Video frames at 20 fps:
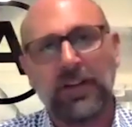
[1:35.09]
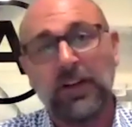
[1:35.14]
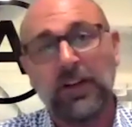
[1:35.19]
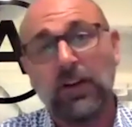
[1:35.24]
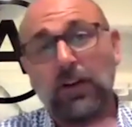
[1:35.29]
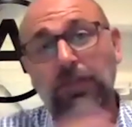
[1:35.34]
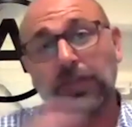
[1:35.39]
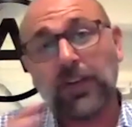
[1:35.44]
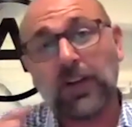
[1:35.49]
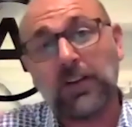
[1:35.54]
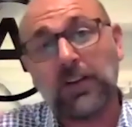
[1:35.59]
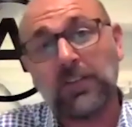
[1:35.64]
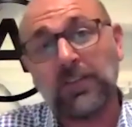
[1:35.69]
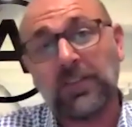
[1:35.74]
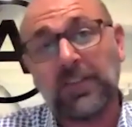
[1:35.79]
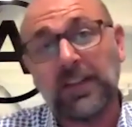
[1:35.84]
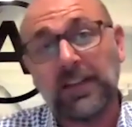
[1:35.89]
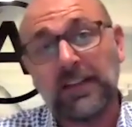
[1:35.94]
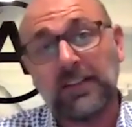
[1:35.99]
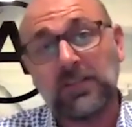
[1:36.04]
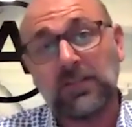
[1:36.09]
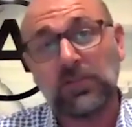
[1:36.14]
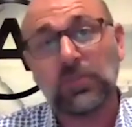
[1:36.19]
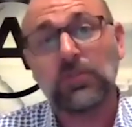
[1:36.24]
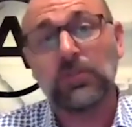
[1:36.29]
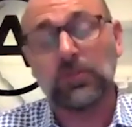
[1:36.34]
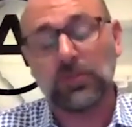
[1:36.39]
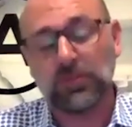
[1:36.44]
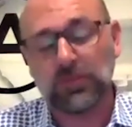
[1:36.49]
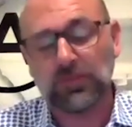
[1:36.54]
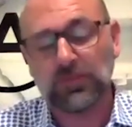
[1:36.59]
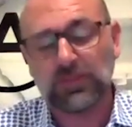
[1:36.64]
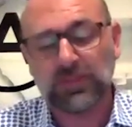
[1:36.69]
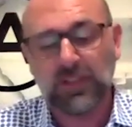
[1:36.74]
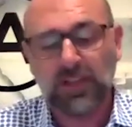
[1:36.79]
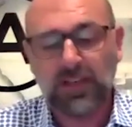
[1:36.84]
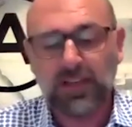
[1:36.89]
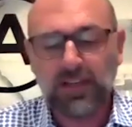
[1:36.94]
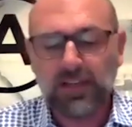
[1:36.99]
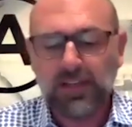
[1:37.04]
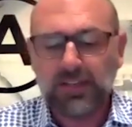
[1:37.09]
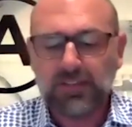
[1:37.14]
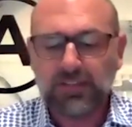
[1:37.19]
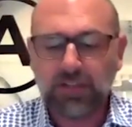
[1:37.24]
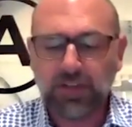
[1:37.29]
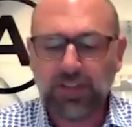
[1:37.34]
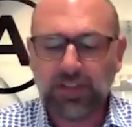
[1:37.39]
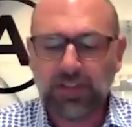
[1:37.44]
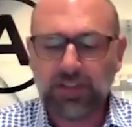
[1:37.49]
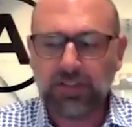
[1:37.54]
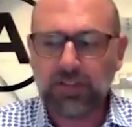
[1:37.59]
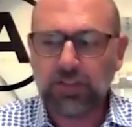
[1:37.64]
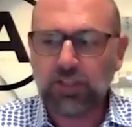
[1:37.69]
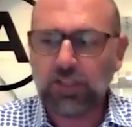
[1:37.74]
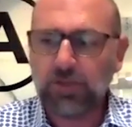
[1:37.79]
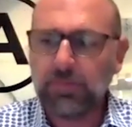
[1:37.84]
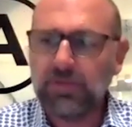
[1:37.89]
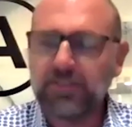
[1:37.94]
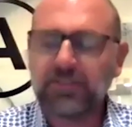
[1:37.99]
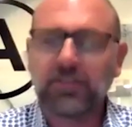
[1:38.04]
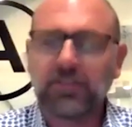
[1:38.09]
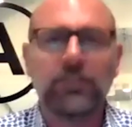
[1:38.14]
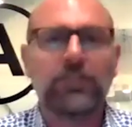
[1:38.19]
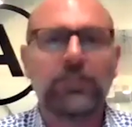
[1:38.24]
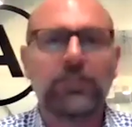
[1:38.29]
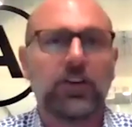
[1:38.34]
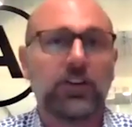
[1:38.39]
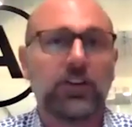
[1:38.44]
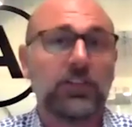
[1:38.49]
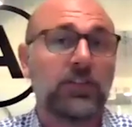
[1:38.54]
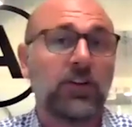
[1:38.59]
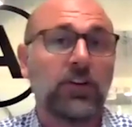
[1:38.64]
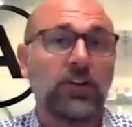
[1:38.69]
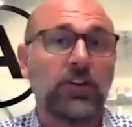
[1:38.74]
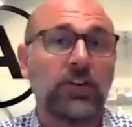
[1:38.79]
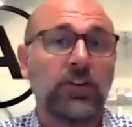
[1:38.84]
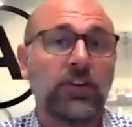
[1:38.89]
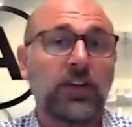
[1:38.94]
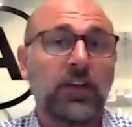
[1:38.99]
And it offloads these tools so that humans can focus on